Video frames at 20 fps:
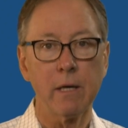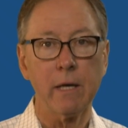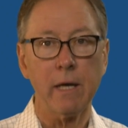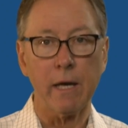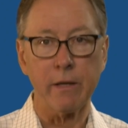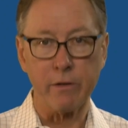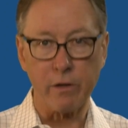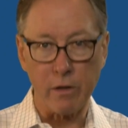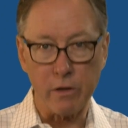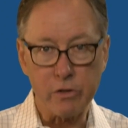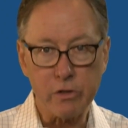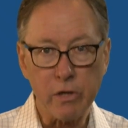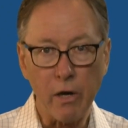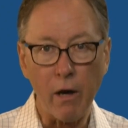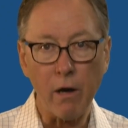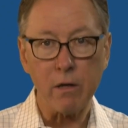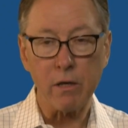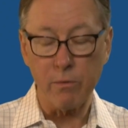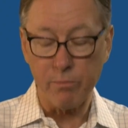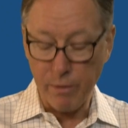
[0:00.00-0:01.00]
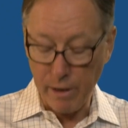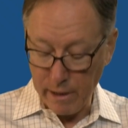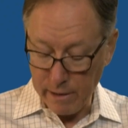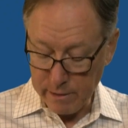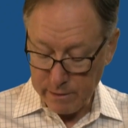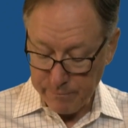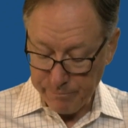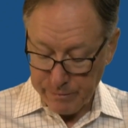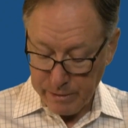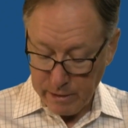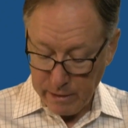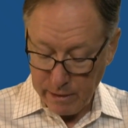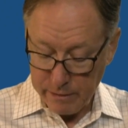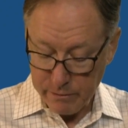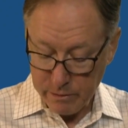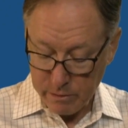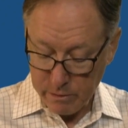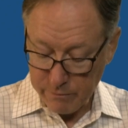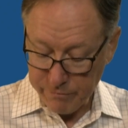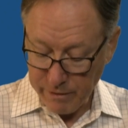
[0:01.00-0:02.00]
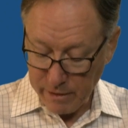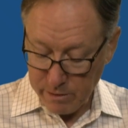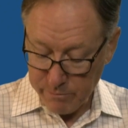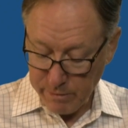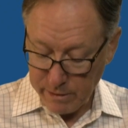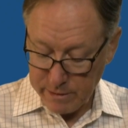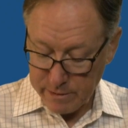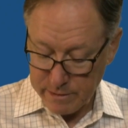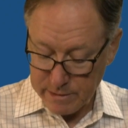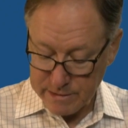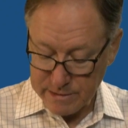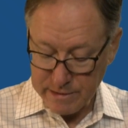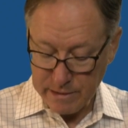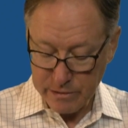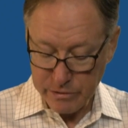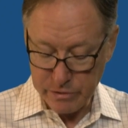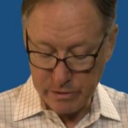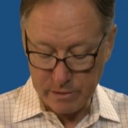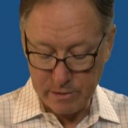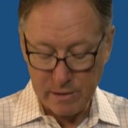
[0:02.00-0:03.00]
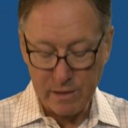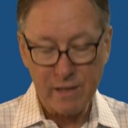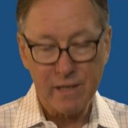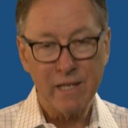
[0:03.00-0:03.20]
and they're going to talk about it, and they're going to finally make a decision.